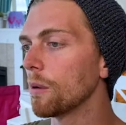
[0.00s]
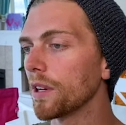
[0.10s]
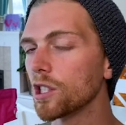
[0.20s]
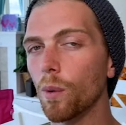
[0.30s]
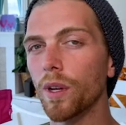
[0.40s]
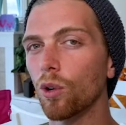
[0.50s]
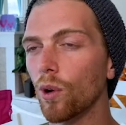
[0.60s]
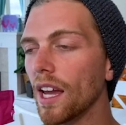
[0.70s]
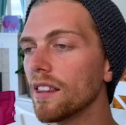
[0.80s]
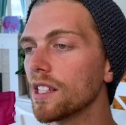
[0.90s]
Because when we
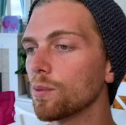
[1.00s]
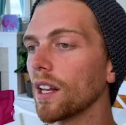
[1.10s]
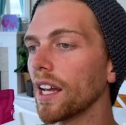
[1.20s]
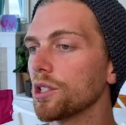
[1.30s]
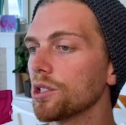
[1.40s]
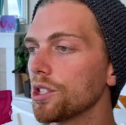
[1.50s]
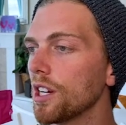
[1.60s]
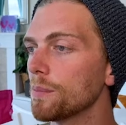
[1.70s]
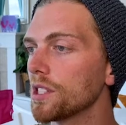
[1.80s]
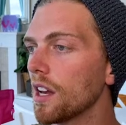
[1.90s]
create these
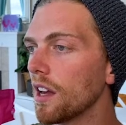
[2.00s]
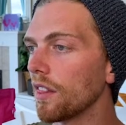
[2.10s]
relationships,